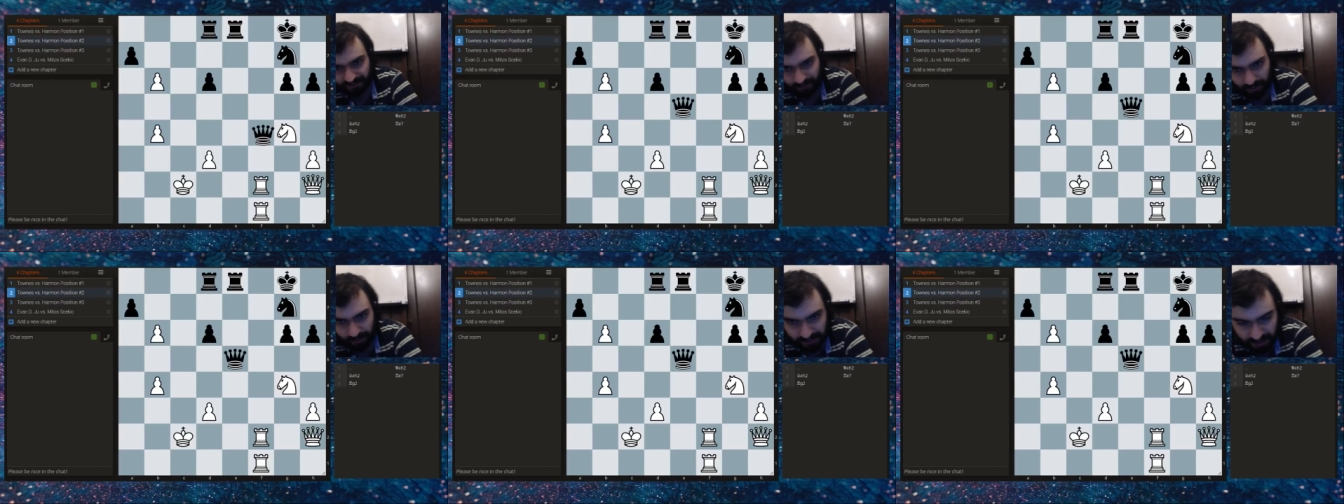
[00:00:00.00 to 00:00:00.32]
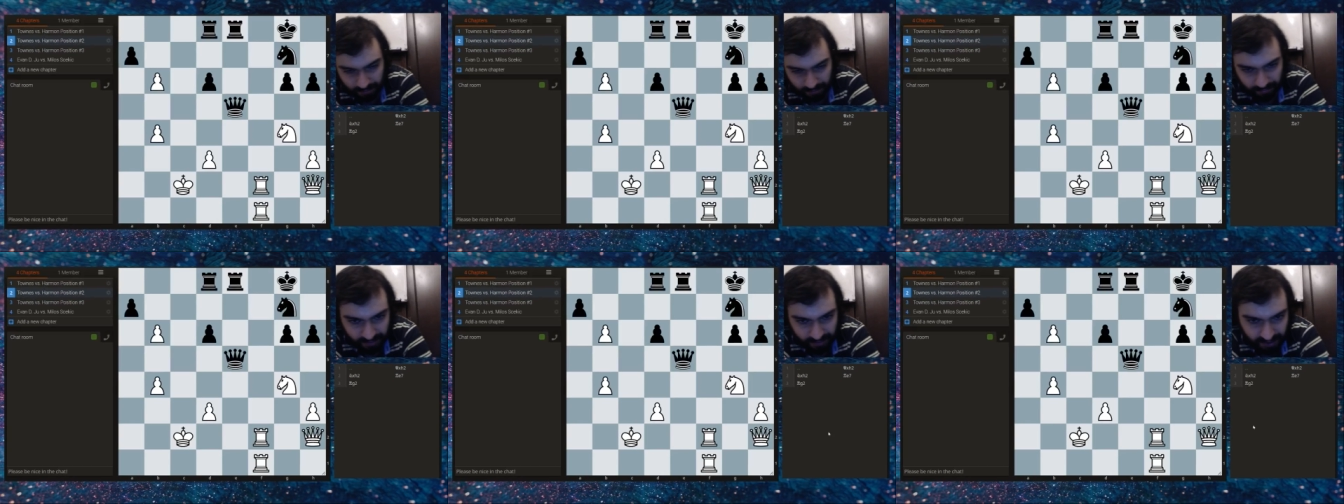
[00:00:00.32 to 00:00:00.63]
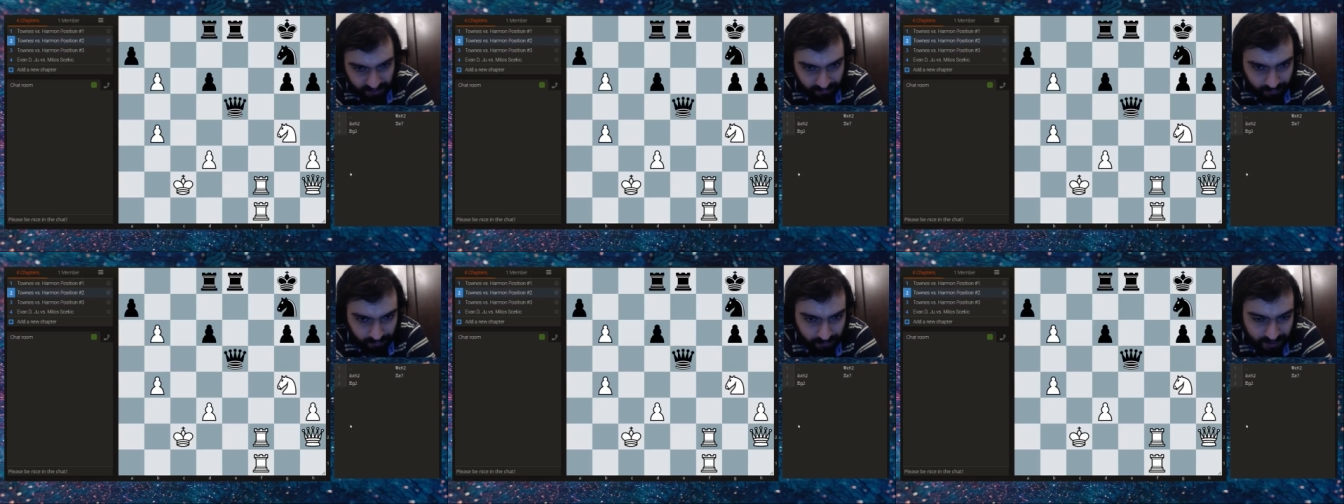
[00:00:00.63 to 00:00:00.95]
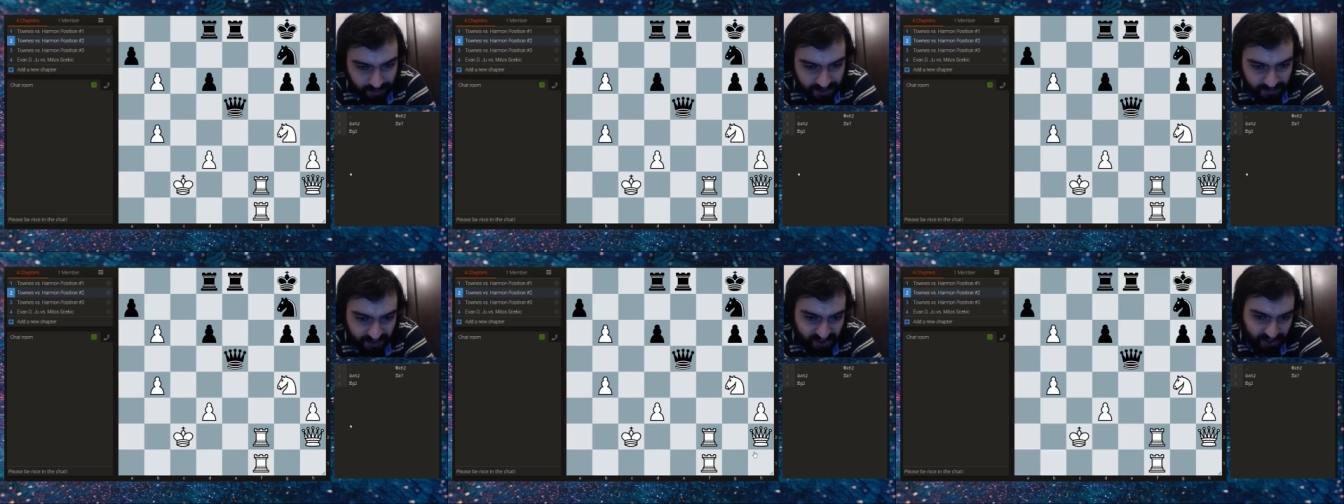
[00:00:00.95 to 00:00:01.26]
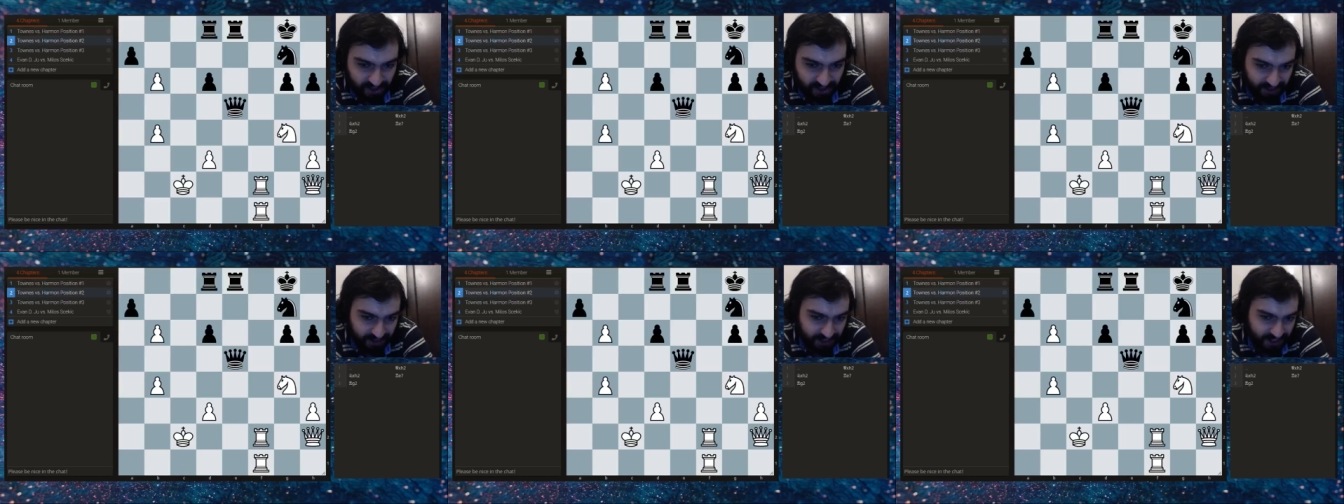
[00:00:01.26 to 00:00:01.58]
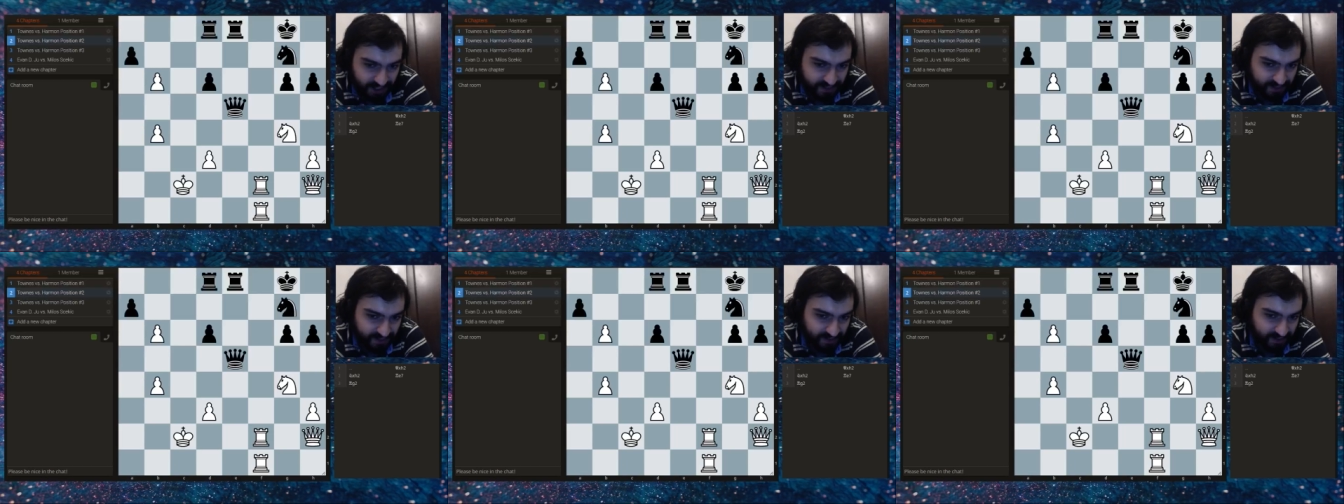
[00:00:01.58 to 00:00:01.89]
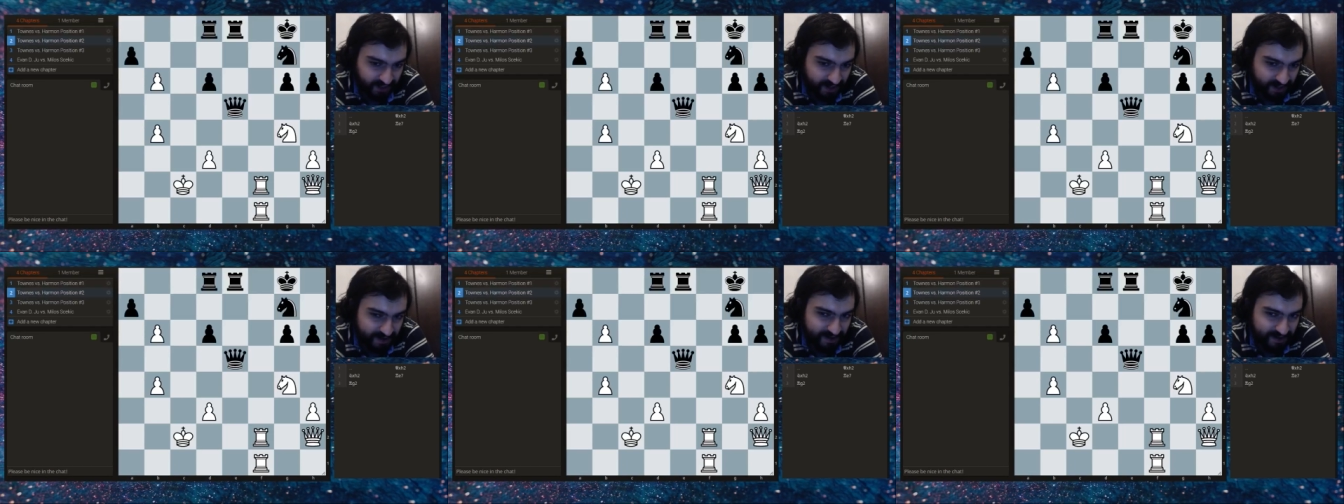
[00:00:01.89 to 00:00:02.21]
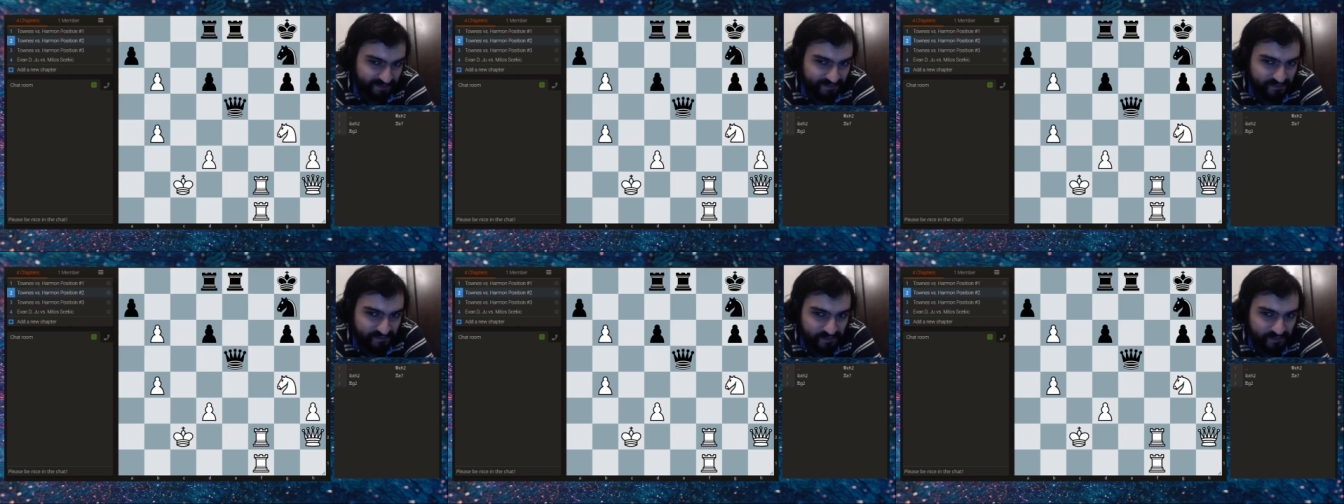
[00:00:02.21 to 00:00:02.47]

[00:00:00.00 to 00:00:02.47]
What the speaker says: almost unbelievable, especially in classical game,